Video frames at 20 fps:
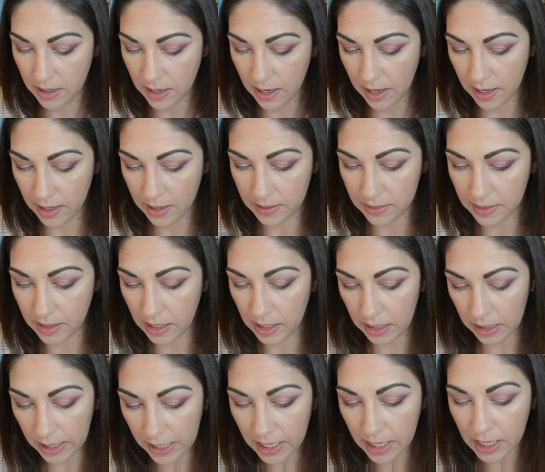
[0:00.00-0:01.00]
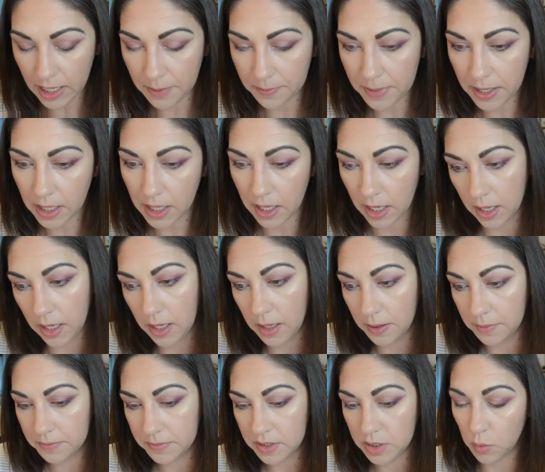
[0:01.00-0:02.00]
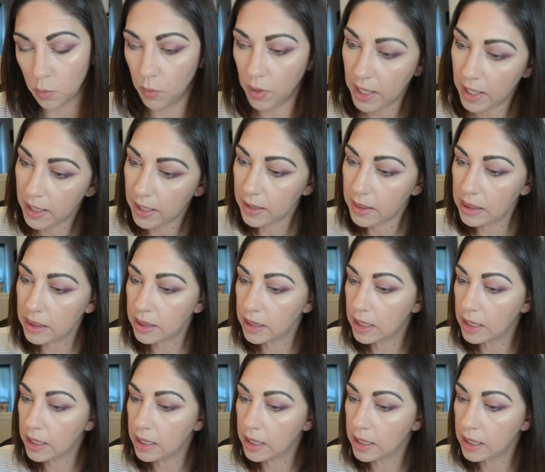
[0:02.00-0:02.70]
and the Glam comes with,